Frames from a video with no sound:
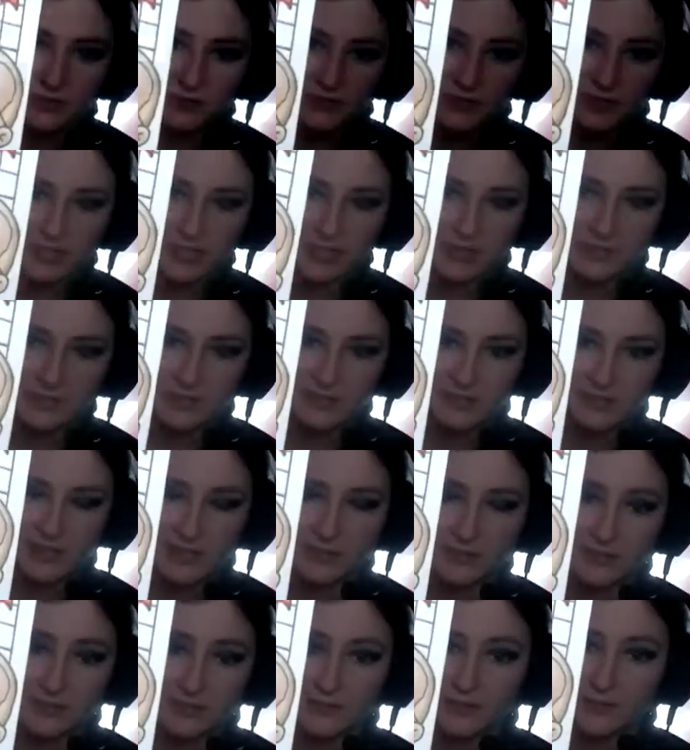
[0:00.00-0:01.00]
chibi
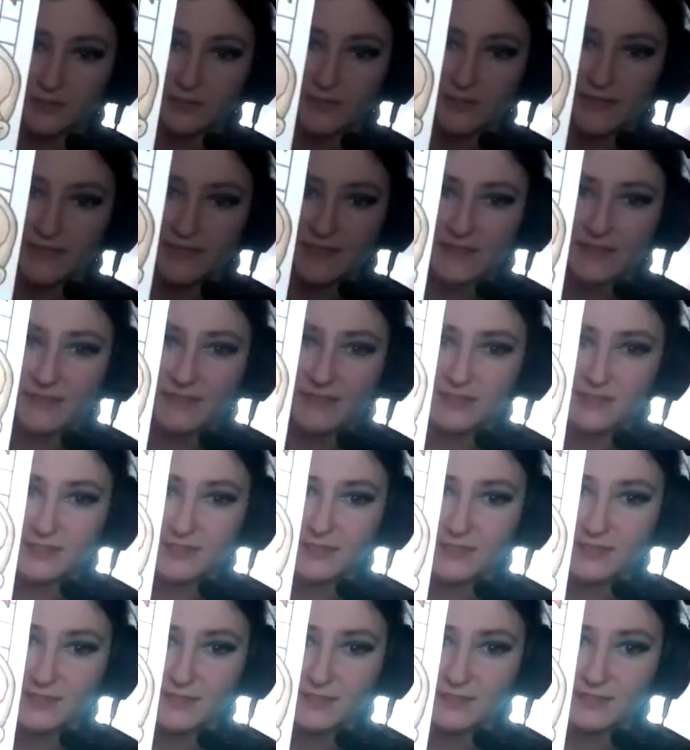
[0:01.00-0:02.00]
style stuff like this,
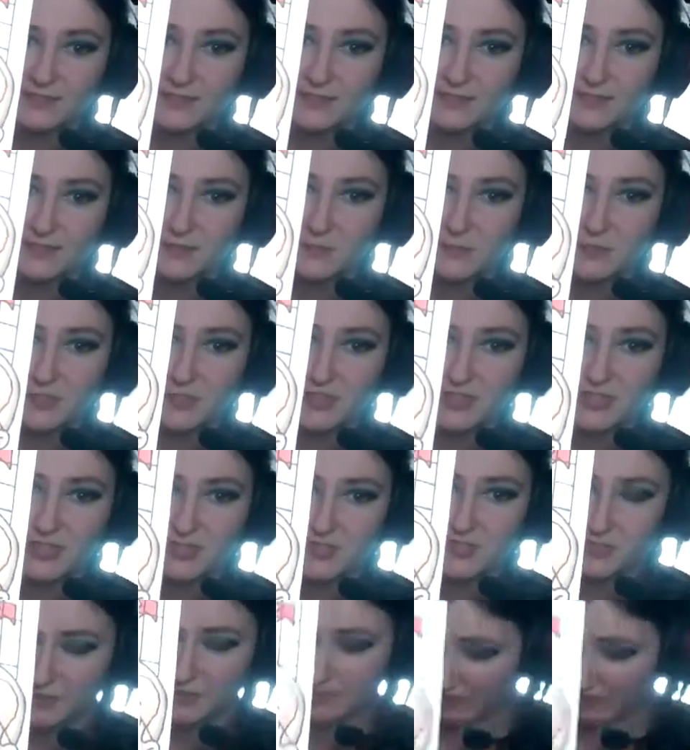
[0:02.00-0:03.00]
which has